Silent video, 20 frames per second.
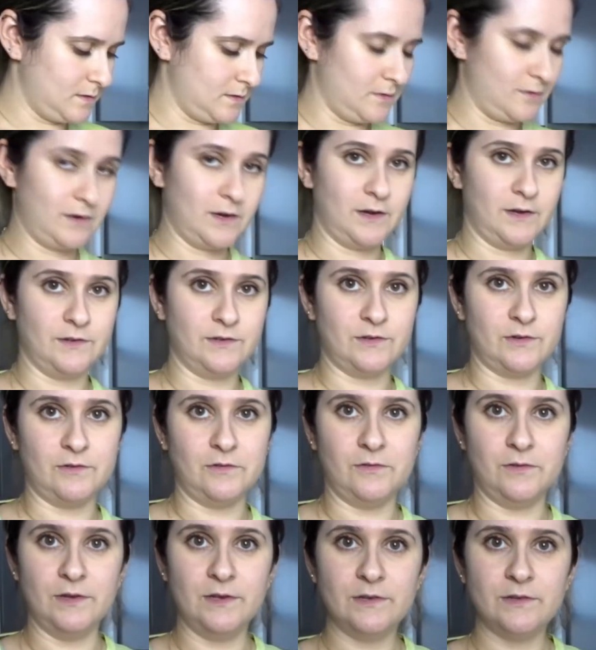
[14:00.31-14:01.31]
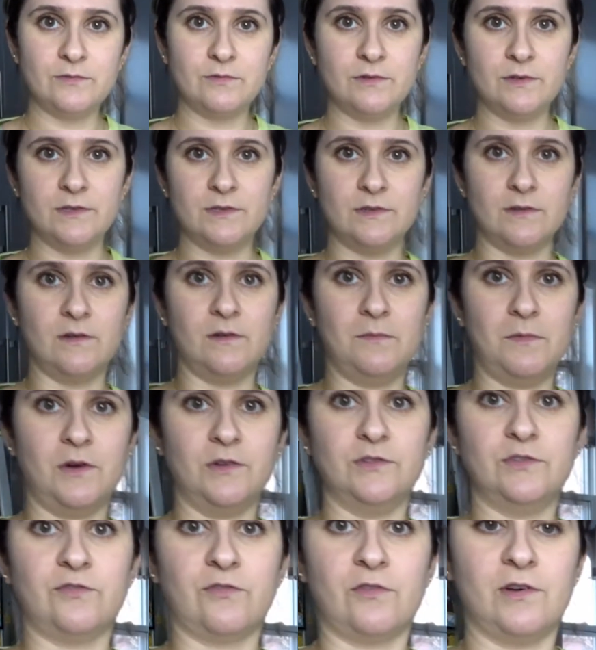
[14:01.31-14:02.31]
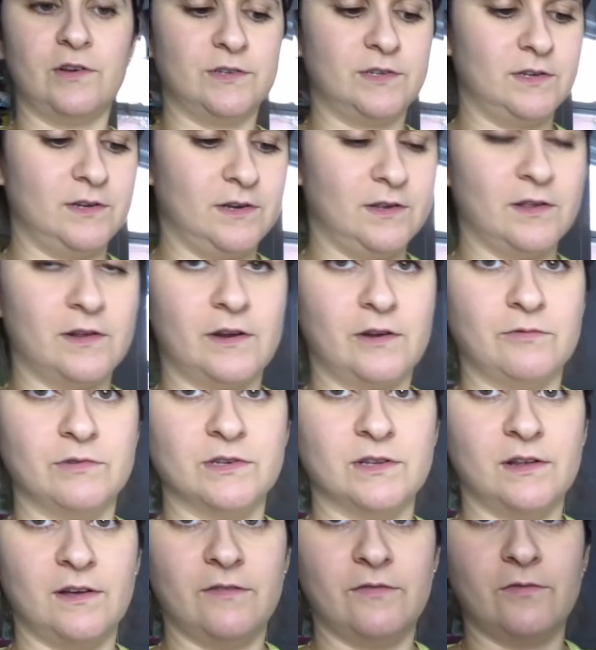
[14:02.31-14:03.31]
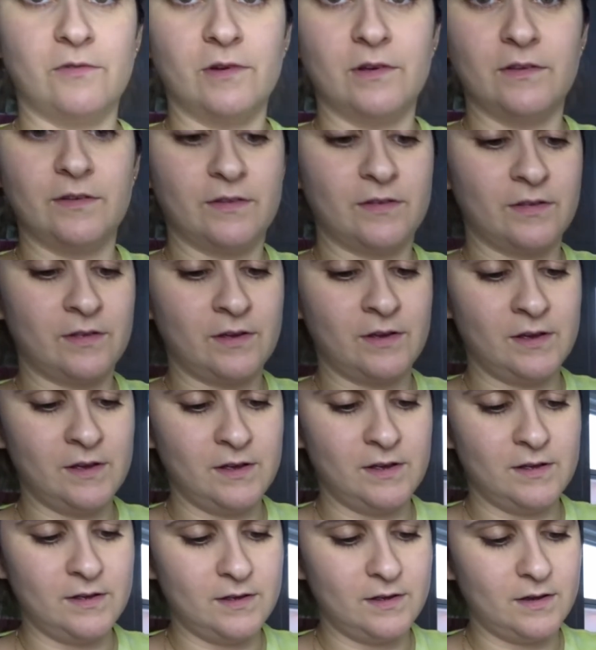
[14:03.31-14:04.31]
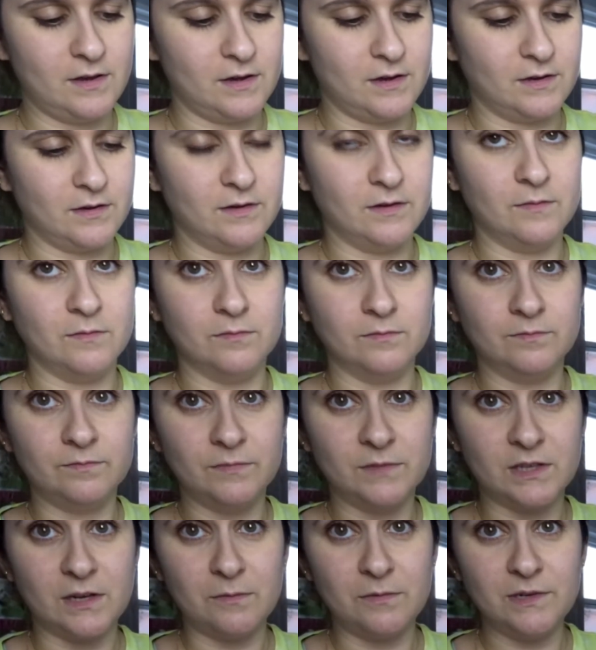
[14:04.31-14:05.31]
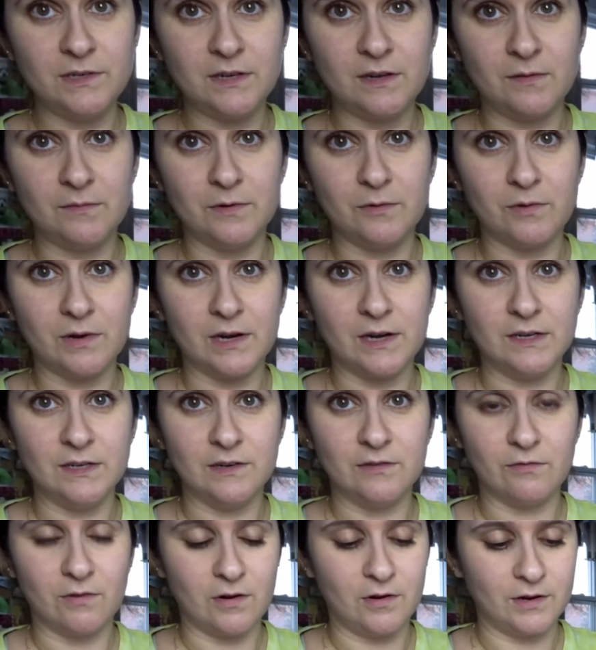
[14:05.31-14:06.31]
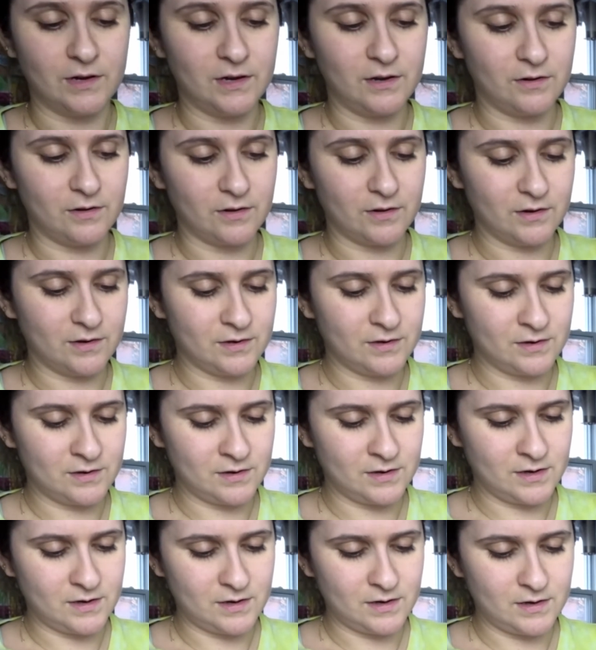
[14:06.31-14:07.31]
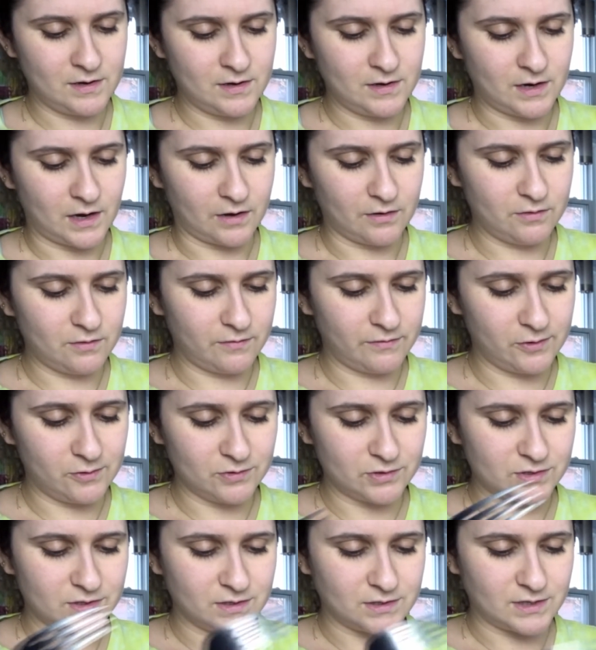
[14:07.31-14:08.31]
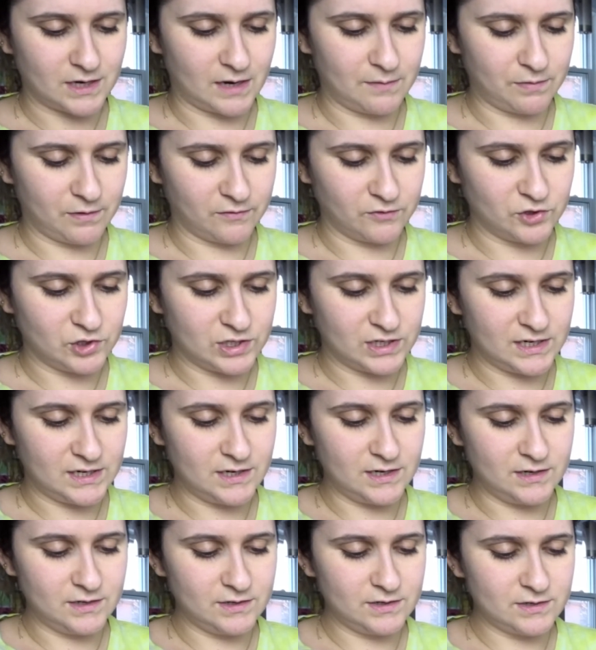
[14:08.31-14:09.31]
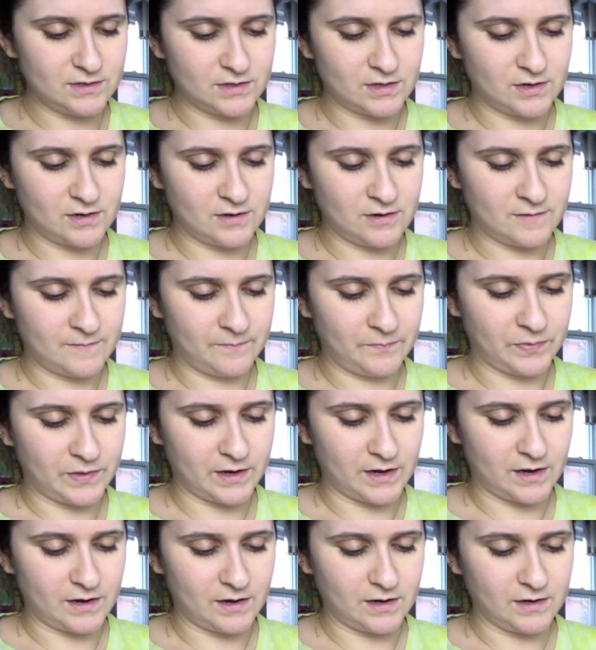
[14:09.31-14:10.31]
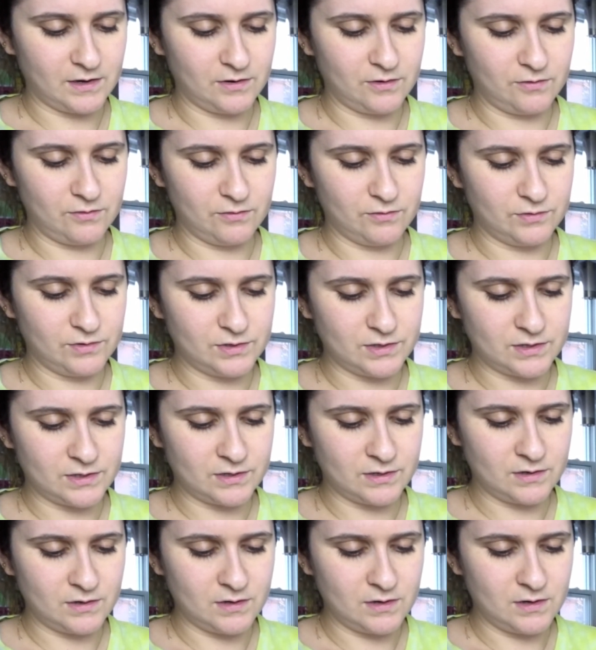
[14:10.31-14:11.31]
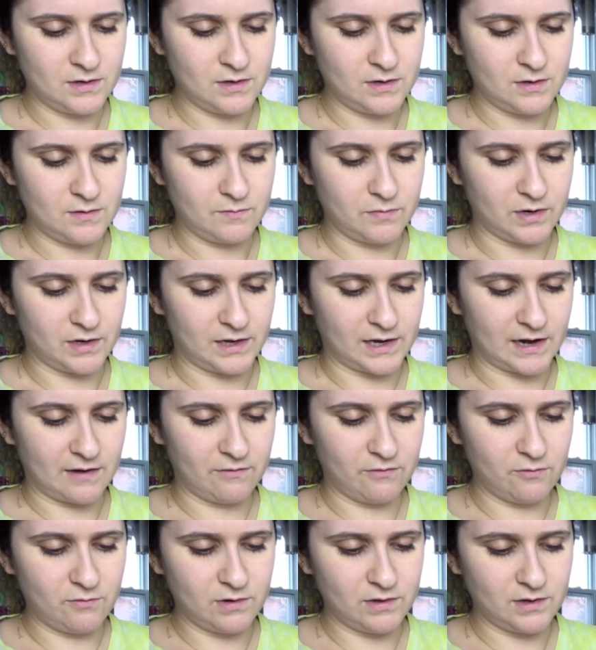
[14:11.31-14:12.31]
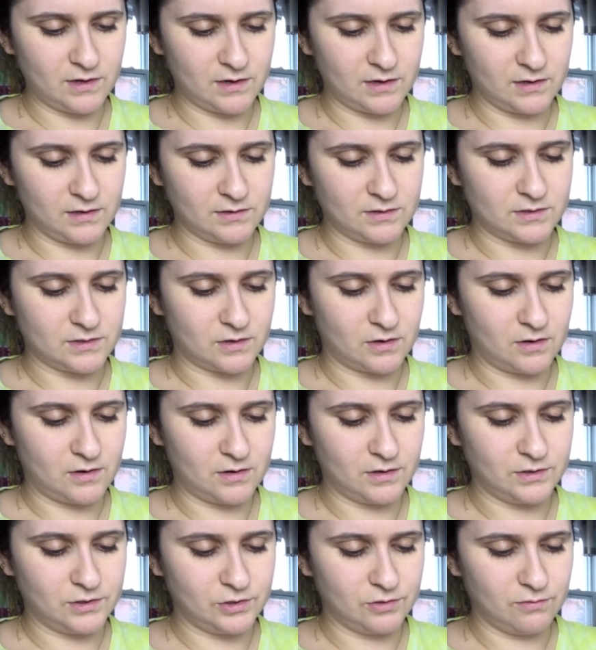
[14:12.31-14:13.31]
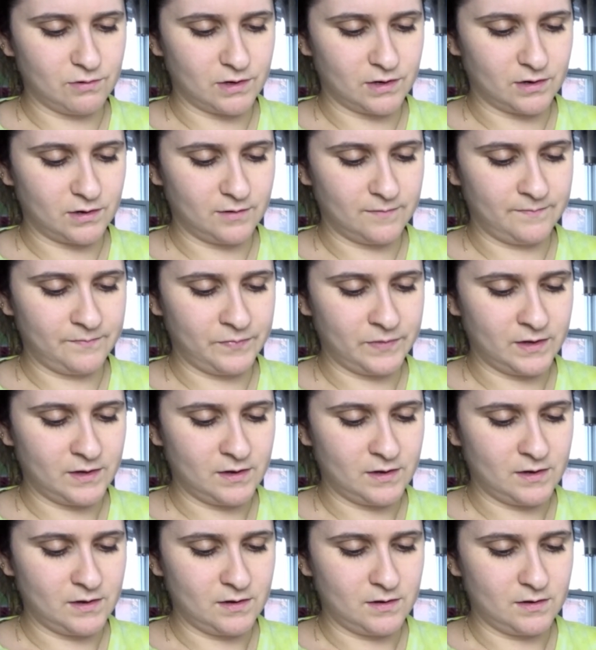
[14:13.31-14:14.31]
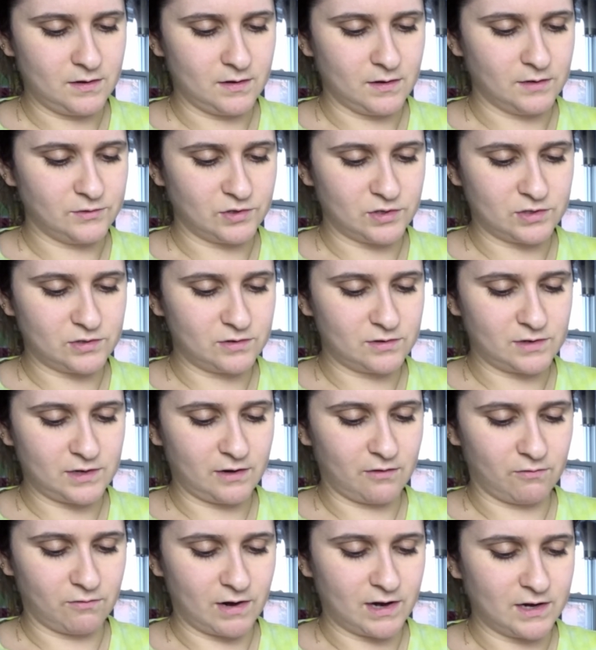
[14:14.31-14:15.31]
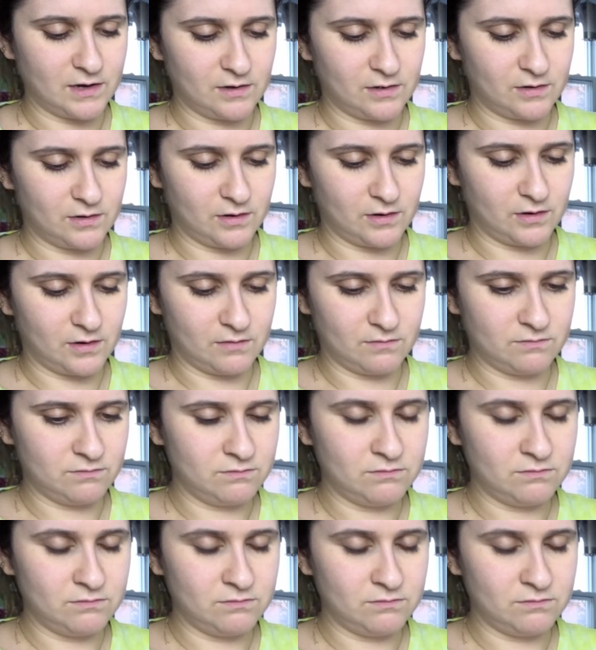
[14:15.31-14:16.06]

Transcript: Okay, so this was the monstrosity that I was left with. Someone tell me what I did wrong here. I don't know if it was the type of cheese that I used, but like everyone that I saw do it, it just looked like regular